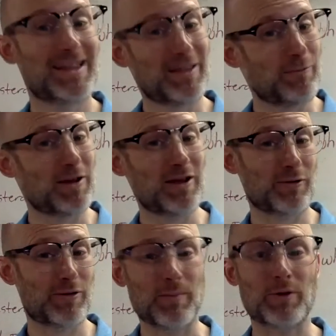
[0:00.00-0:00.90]
we hear
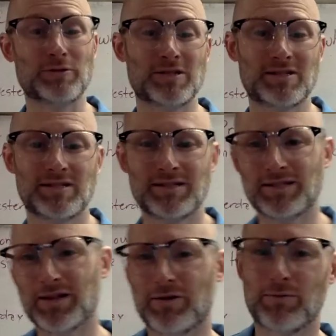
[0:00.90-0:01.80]
the most.
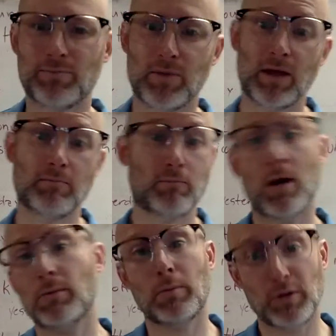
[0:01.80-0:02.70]
So, and
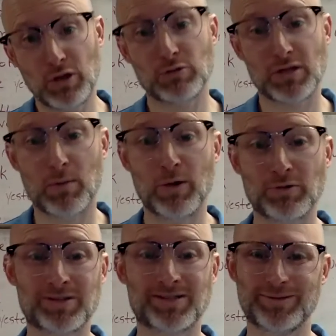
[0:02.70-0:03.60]
probably use the
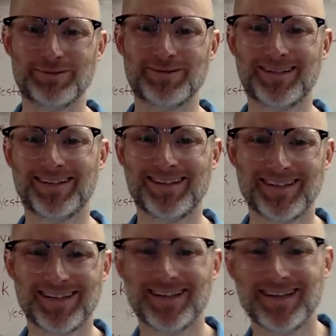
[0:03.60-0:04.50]
most too.
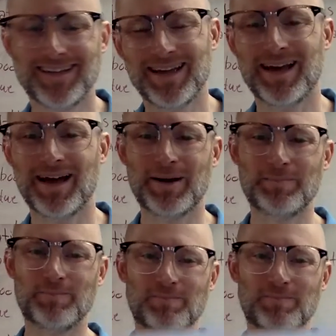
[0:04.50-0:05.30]
All